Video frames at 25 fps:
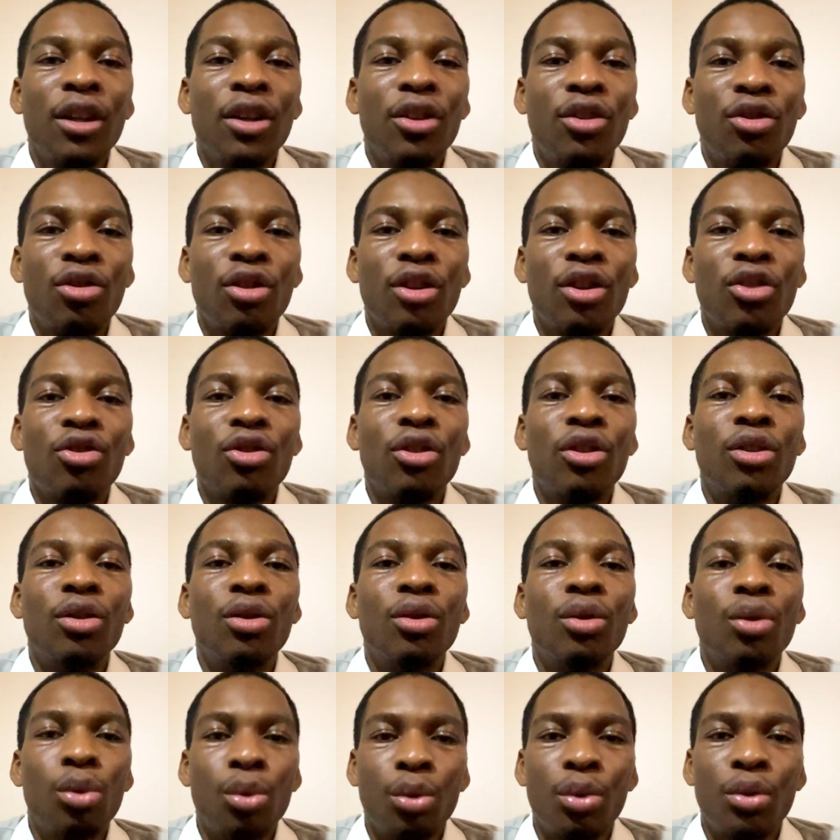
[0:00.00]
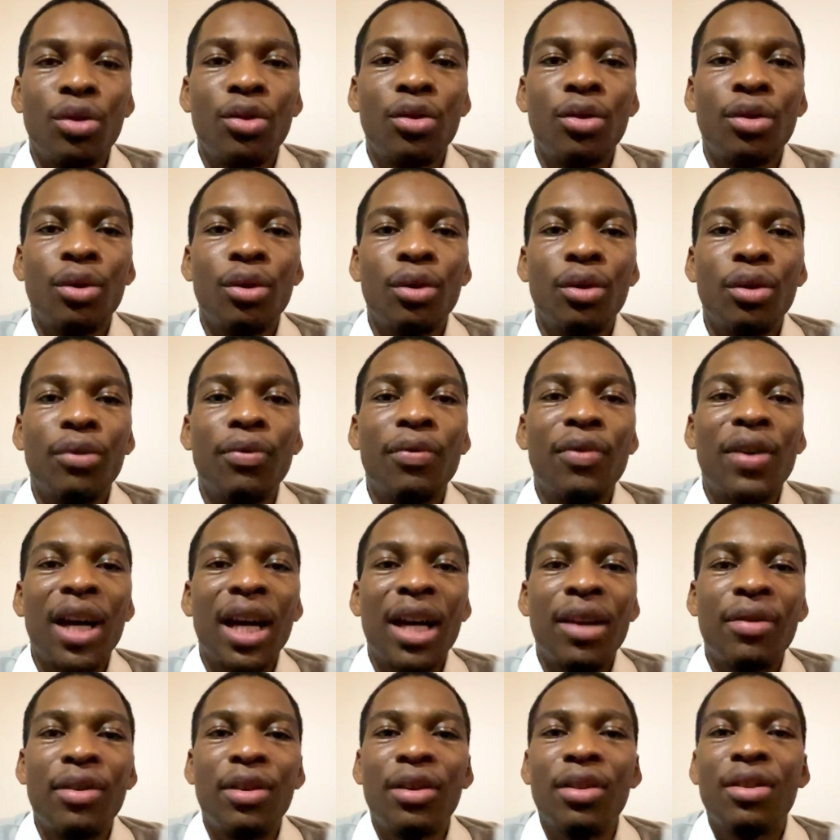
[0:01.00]
treasury notes, so the
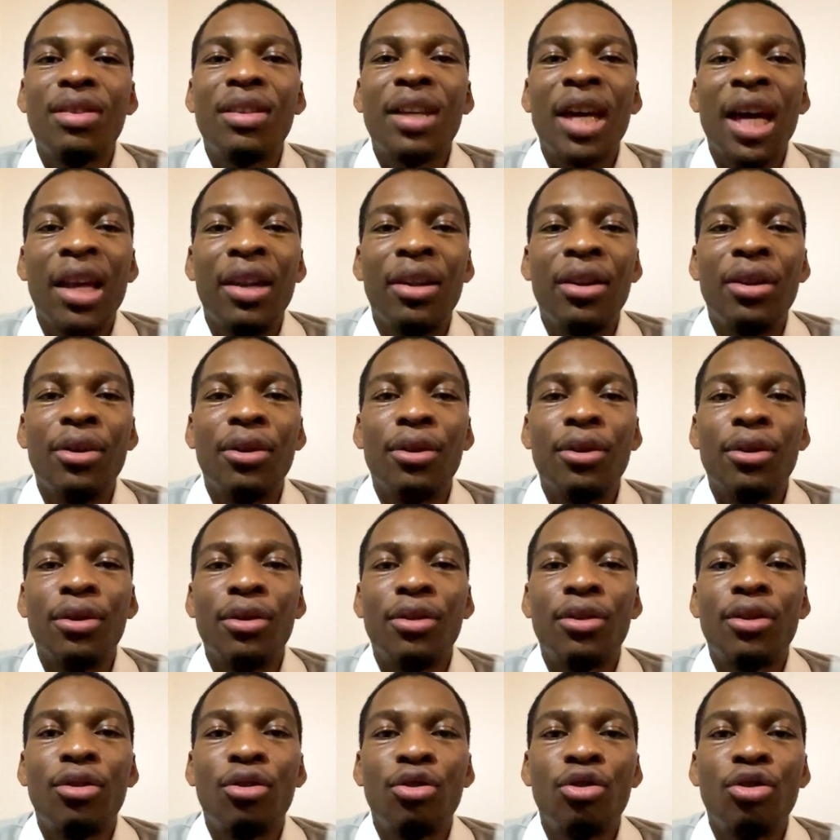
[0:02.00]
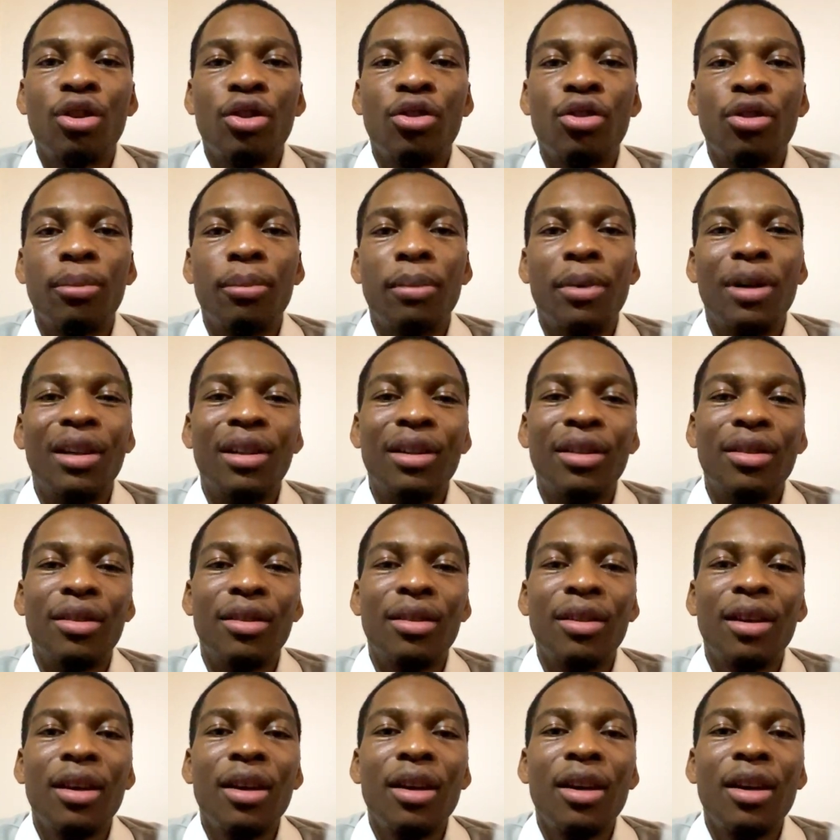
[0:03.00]
5 year, 10 years treasury bonds